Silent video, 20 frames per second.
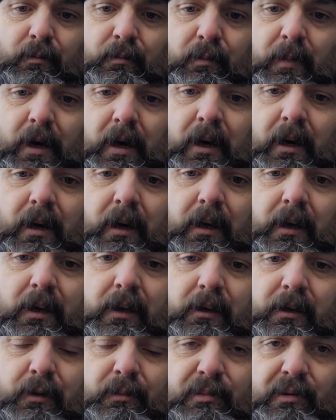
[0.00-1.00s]
by
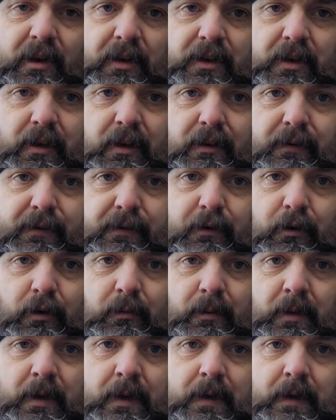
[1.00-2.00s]
depressing your
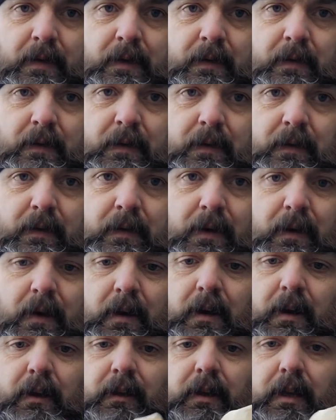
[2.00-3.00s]
thumb
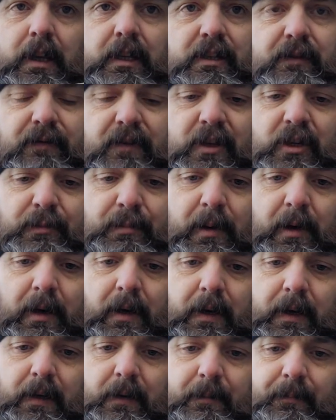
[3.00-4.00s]
at the edge of the
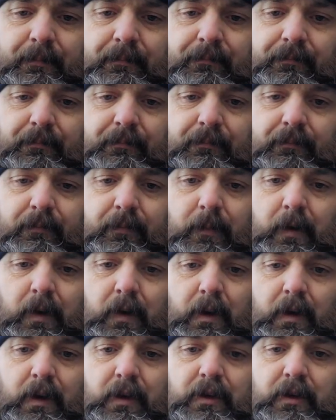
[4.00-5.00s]
spine.
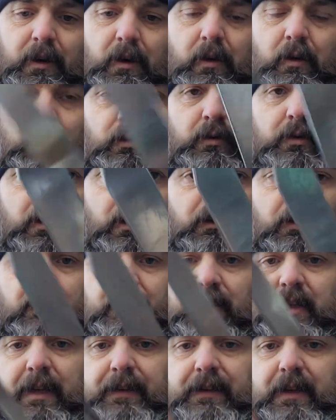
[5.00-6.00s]
So
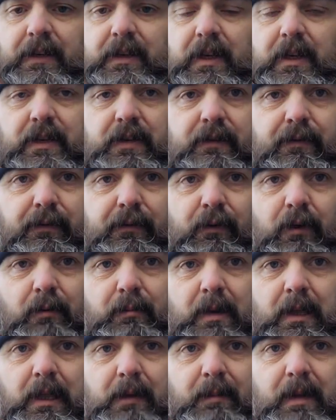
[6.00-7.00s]
obviously this is
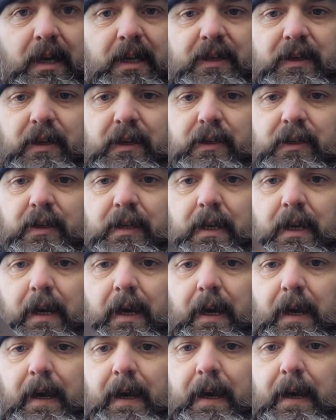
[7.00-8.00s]
3mm.
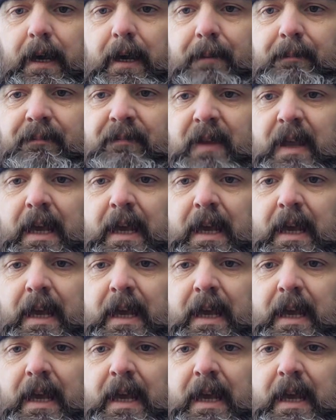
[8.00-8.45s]
I